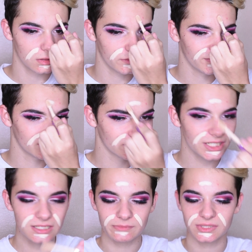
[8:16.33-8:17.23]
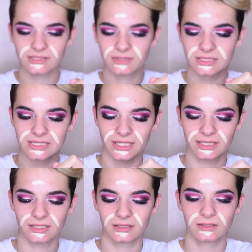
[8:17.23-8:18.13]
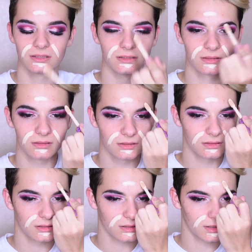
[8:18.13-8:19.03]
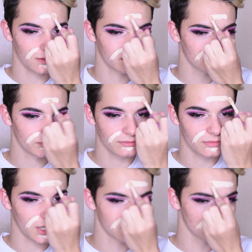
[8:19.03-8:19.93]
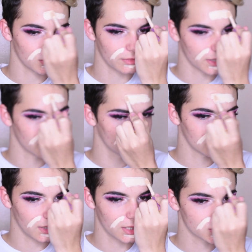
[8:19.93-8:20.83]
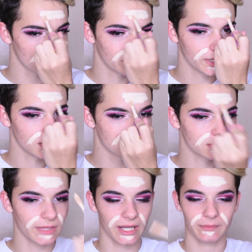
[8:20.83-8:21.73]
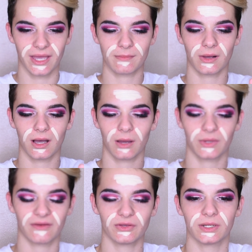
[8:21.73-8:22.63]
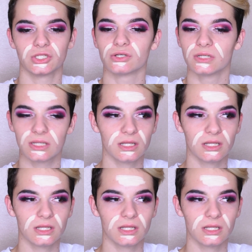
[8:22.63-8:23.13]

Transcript: If you crease, put some concealer. Or eyeshadow primer, eyeshadow base, MAC paint pot, whatever you want to do.